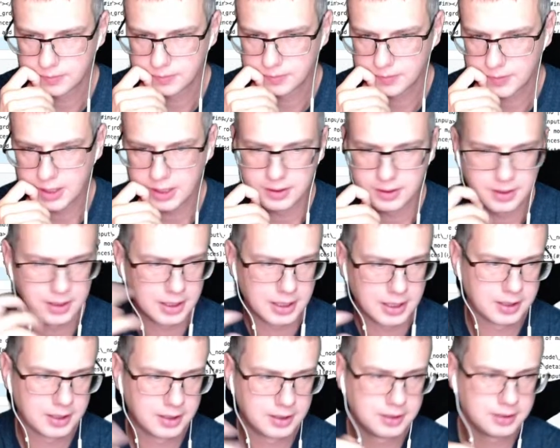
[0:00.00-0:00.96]

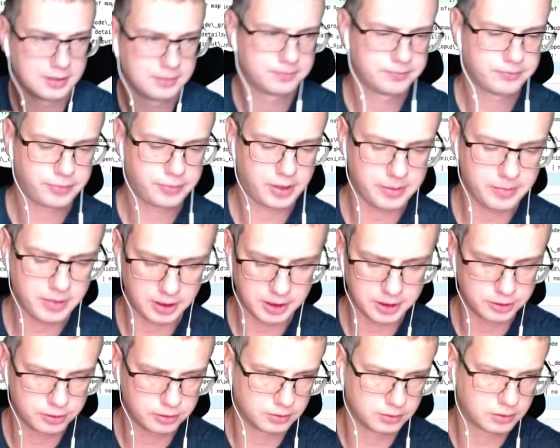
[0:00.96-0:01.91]
I'll primarily
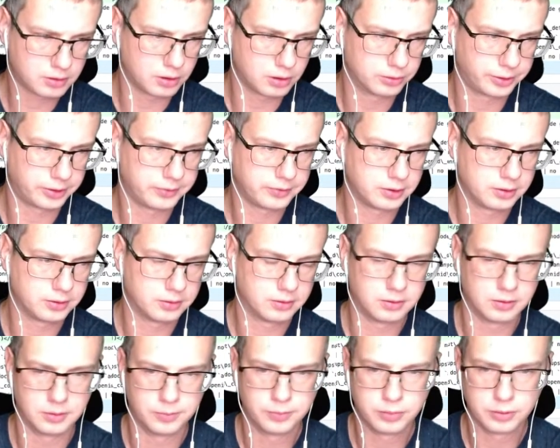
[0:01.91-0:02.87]
do code review
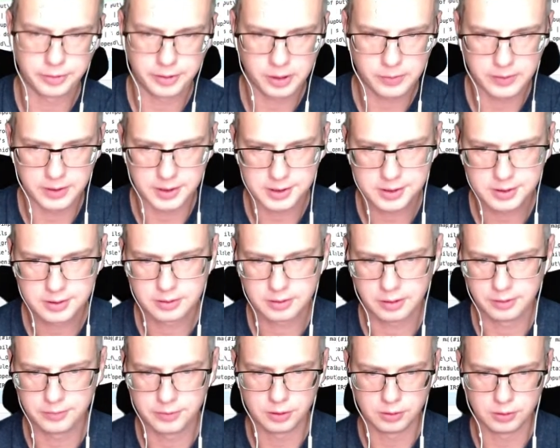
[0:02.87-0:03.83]
or pull request
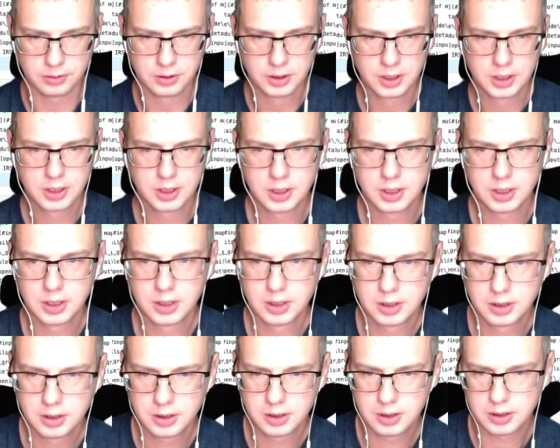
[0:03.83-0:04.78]
review,
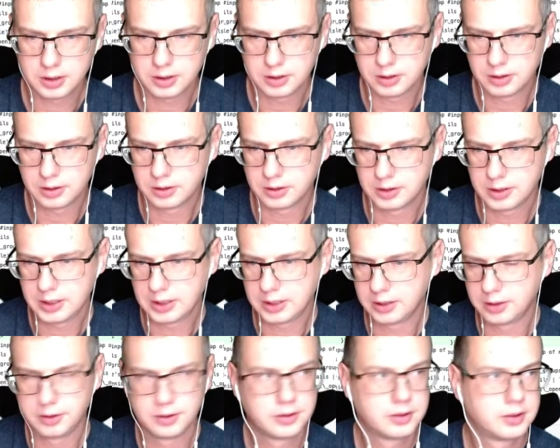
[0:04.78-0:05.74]

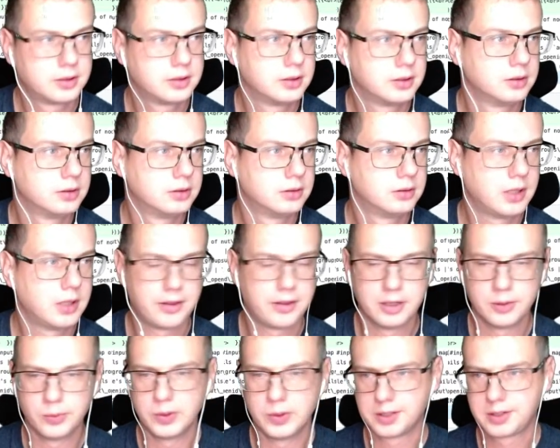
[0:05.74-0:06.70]
and
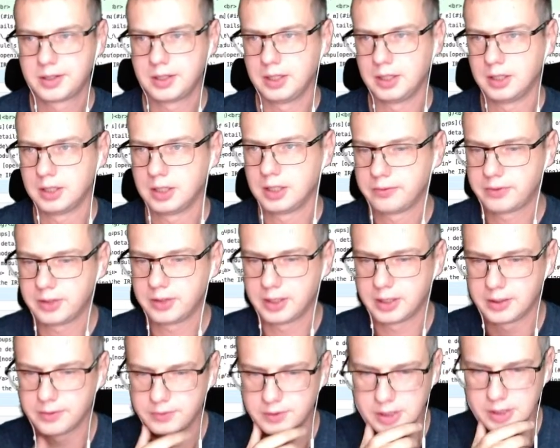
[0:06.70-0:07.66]
then we'll see if I
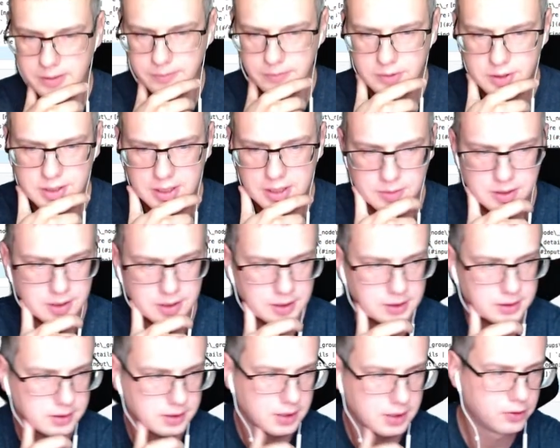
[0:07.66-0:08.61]
have time for something
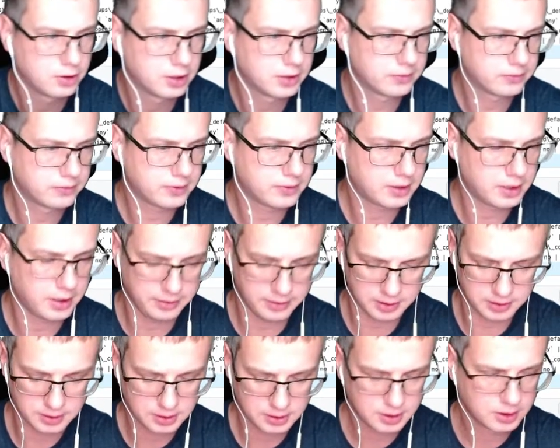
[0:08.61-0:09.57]
else. If you have
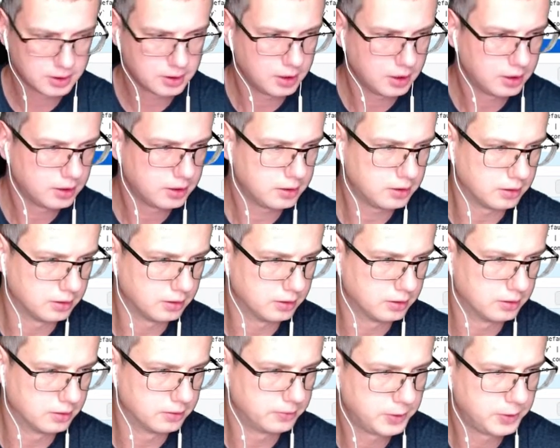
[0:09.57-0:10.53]
other
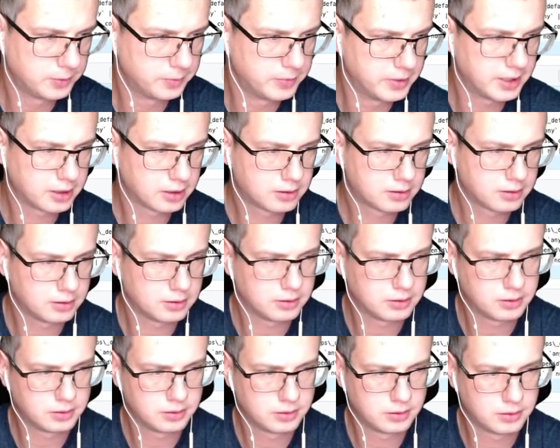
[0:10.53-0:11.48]
feedback
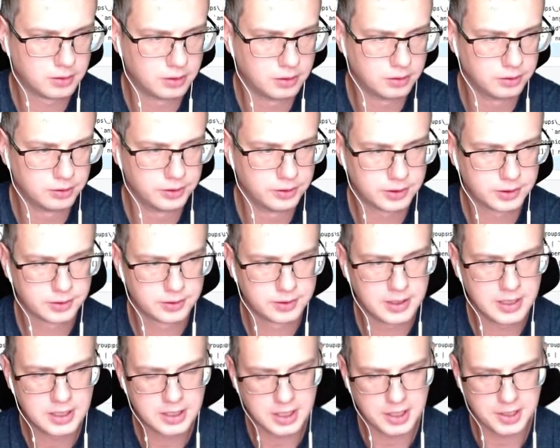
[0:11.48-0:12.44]
on
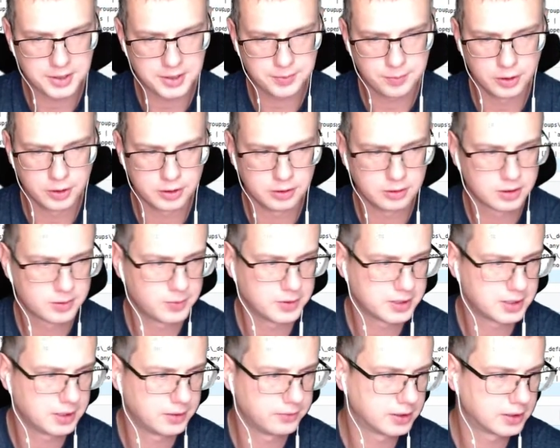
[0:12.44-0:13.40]
EKS module
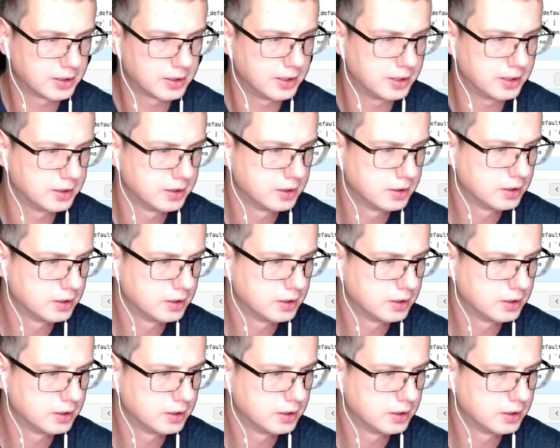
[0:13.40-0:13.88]
specifically,